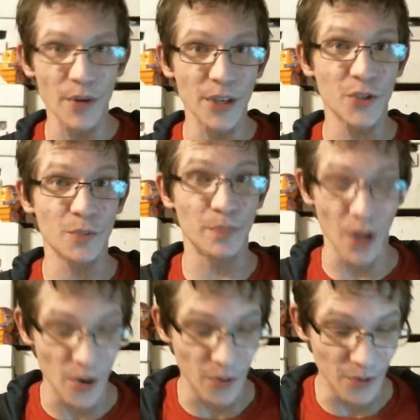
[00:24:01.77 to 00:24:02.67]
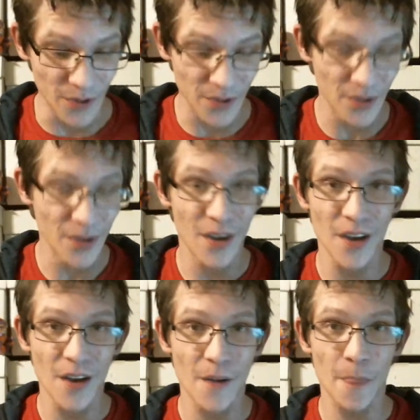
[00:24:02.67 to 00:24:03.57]
explodes.
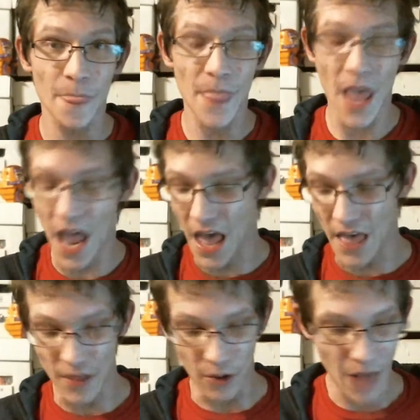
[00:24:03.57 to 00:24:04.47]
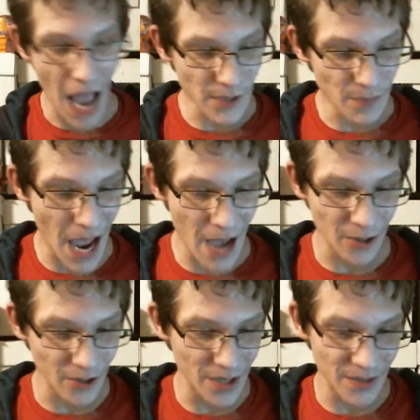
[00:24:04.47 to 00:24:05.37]
And the last
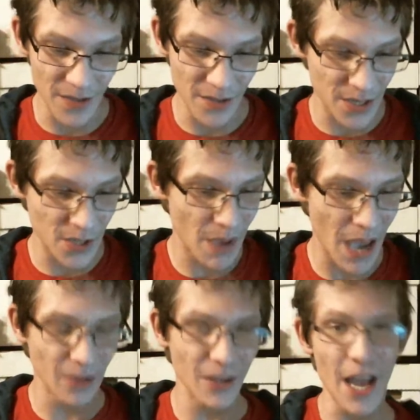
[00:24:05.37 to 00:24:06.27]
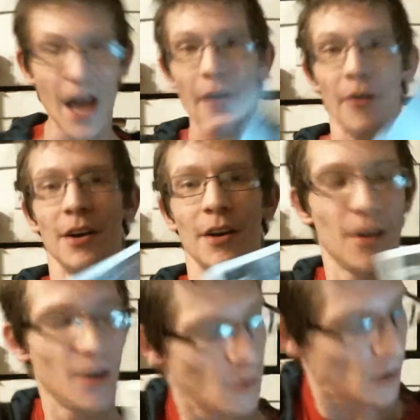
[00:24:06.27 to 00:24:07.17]
panel is this 6-panel layout
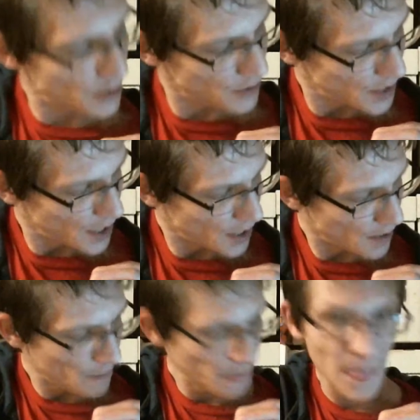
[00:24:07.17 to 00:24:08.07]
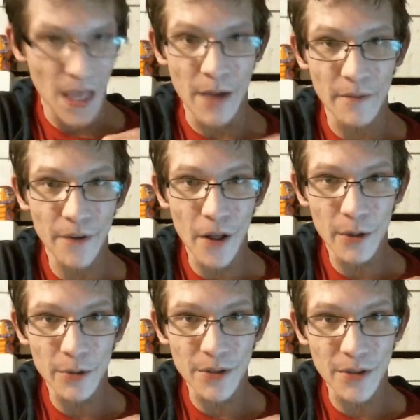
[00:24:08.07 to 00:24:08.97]
where you see him
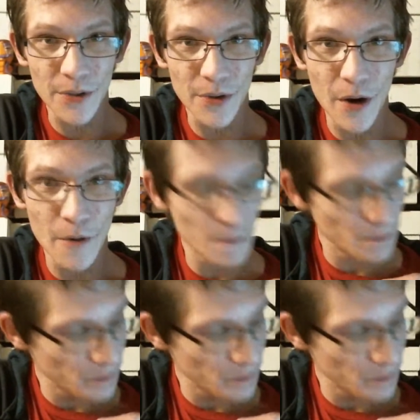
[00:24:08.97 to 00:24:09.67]
falling with a slit throat,